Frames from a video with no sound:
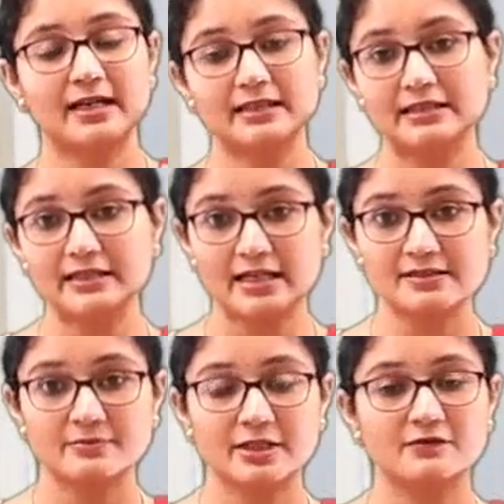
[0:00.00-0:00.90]
Ideally he
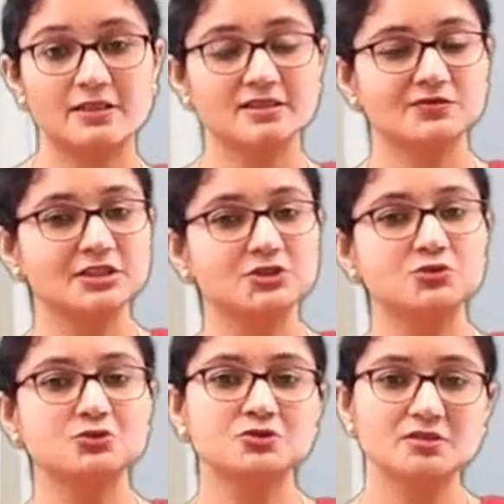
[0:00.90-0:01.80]
has breakfast, and within
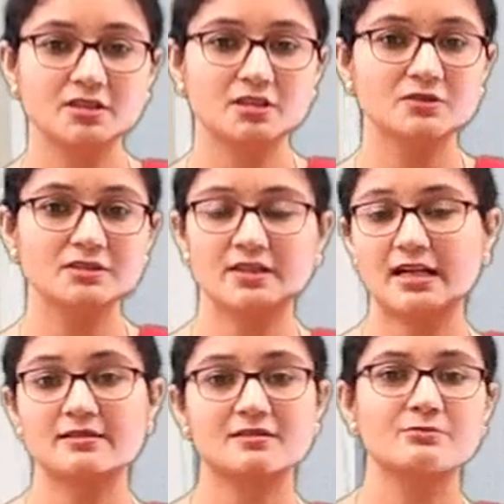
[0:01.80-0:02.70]
2 to 3 hours he
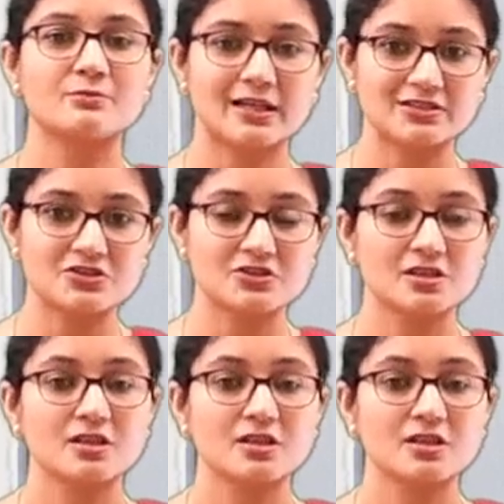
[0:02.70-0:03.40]
has some brunch